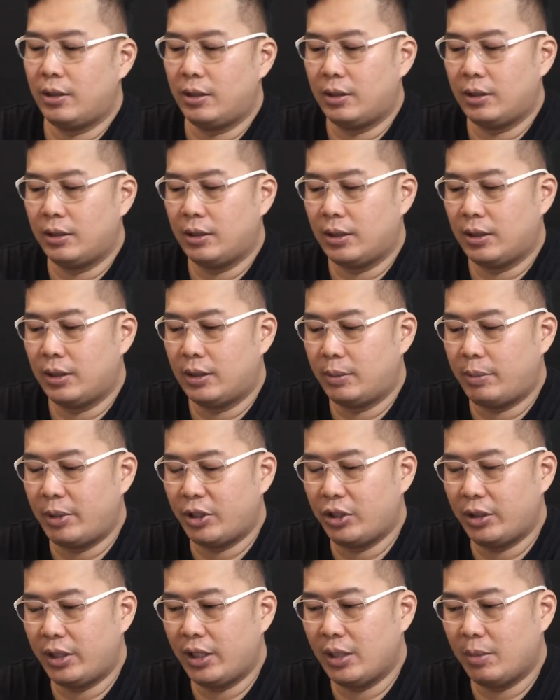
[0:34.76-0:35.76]
the
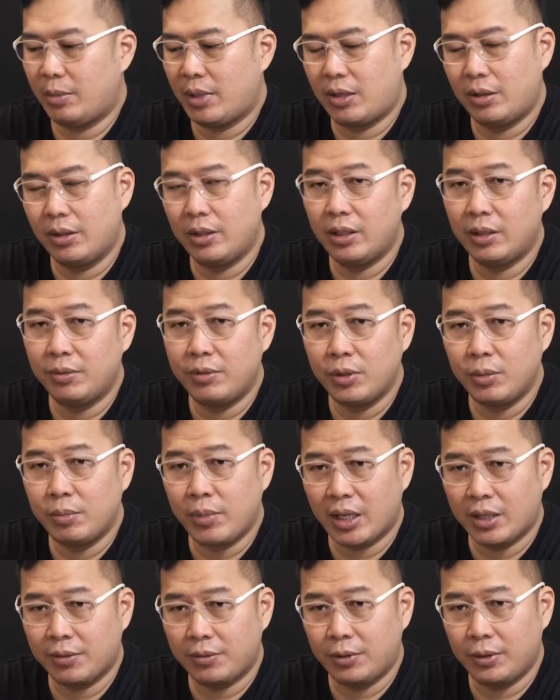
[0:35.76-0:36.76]
special thing about interview
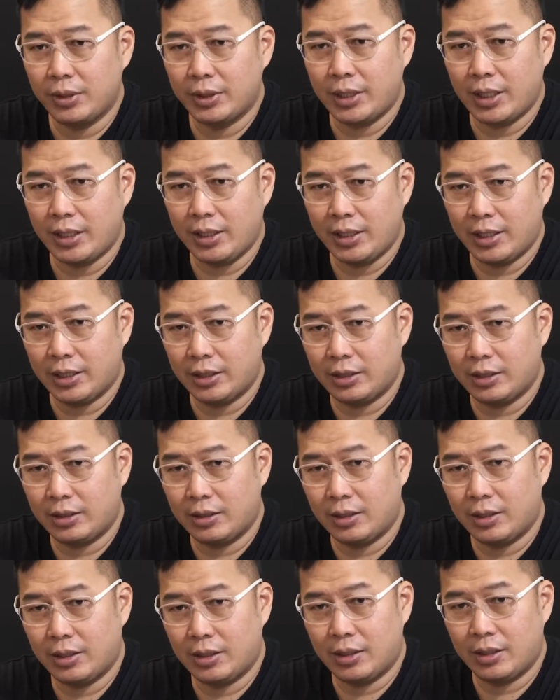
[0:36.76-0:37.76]
microphone is that
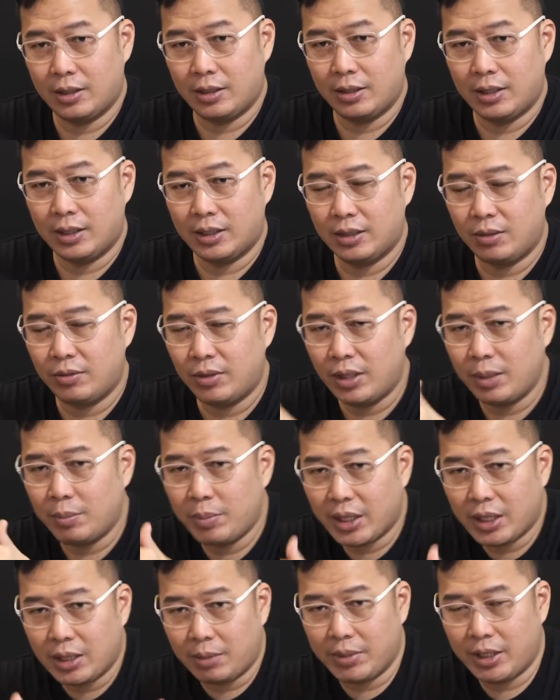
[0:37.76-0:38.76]
it doesn't really
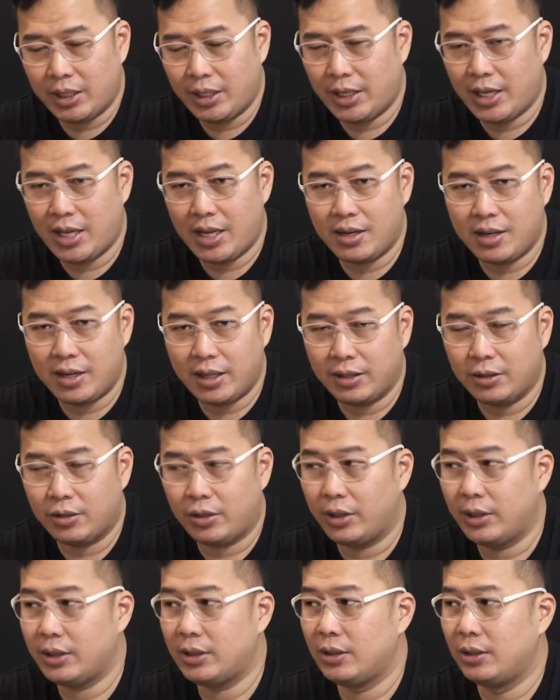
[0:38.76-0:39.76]
pick up any handling
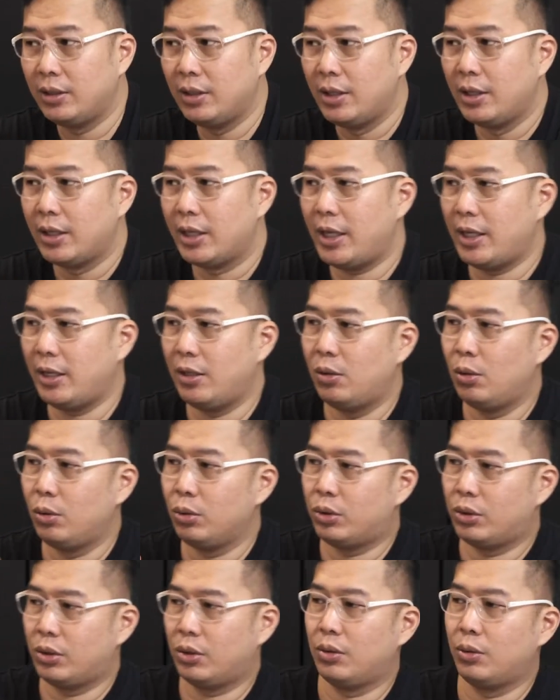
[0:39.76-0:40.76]
noise. Okay, and it
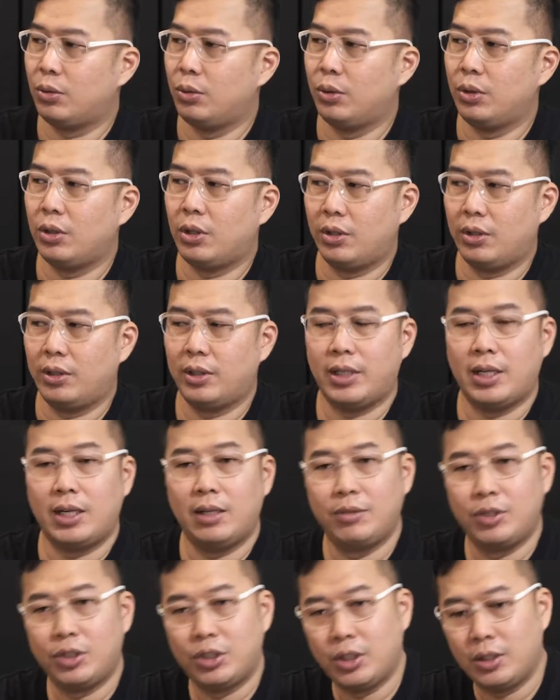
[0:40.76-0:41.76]
looks good on
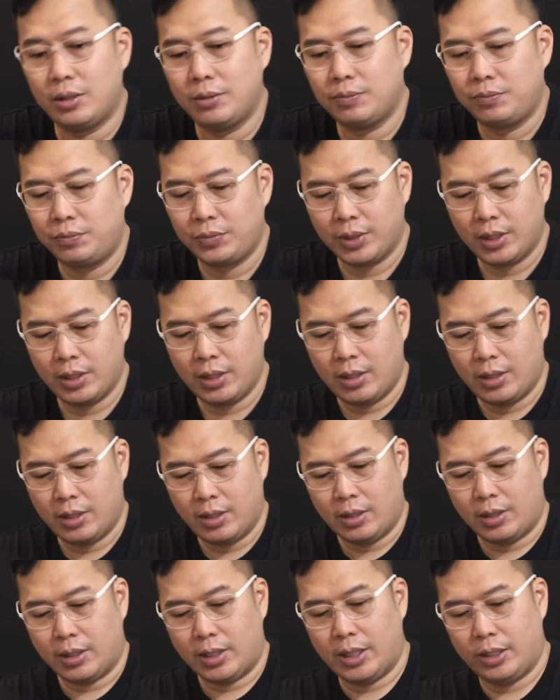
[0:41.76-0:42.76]
television.
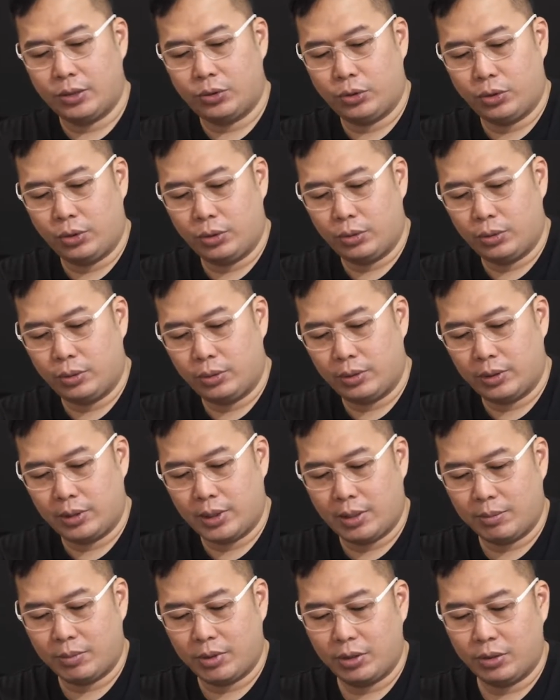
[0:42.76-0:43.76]
Okay, so now
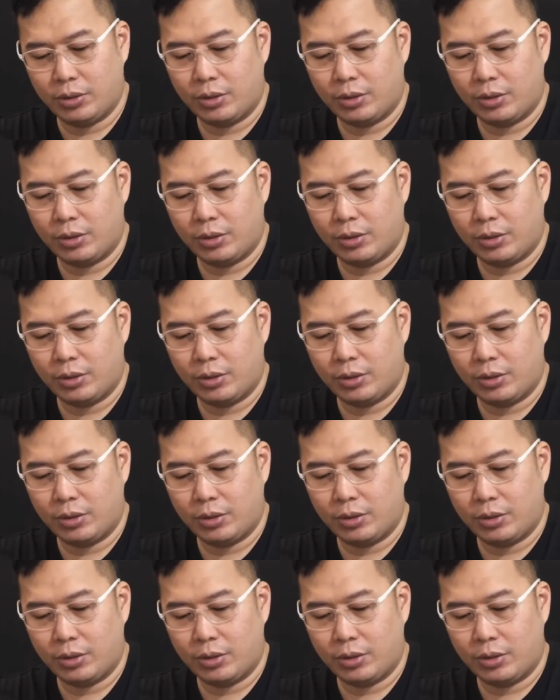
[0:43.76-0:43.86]
I'm going to